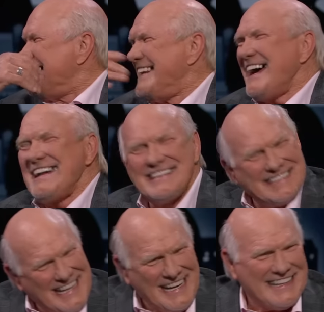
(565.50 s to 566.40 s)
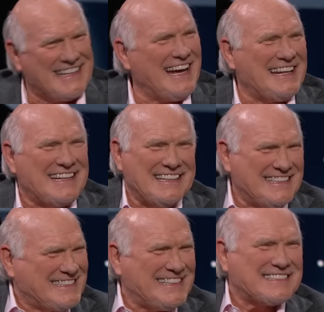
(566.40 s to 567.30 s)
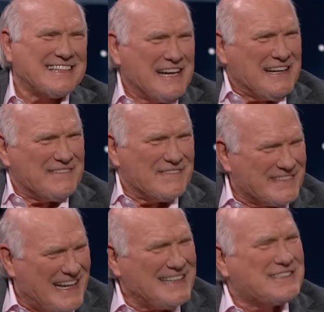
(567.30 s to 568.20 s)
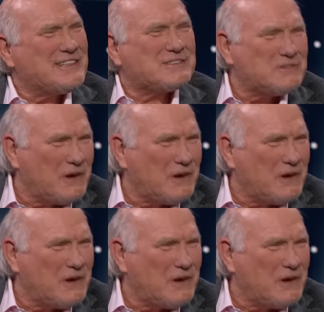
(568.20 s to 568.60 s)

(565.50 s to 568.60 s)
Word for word: That, that, I can't that's explain